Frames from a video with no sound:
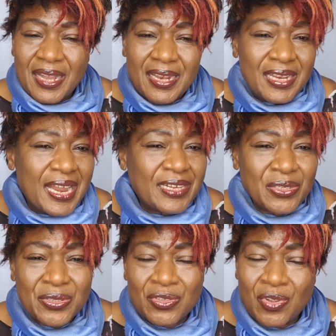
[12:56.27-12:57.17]
Let
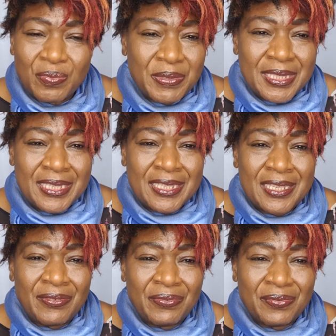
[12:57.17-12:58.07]
us not be
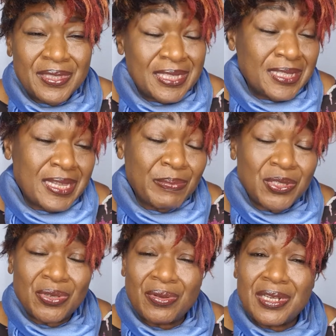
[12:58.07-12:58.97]
deceived.
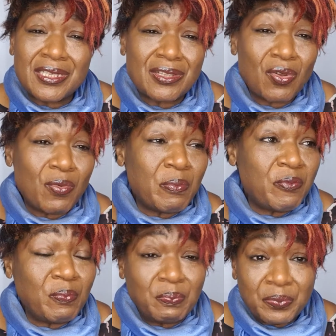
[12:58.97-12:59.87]
Deception is
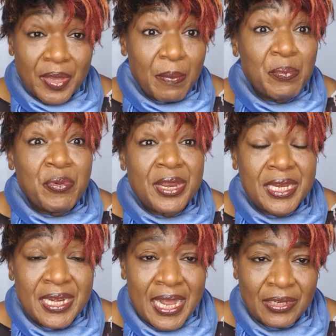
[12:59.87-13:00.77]

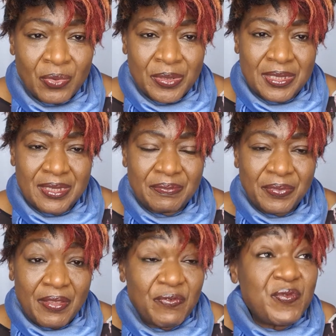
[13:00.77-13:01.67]
breeding on us.
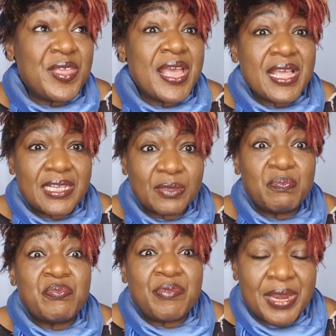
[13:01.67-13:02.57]
Fear is
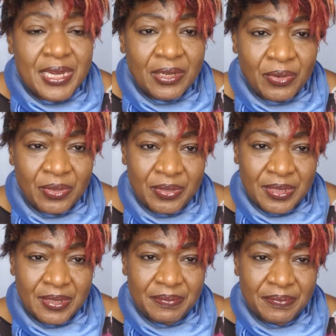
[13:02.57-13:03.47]
breeding on us.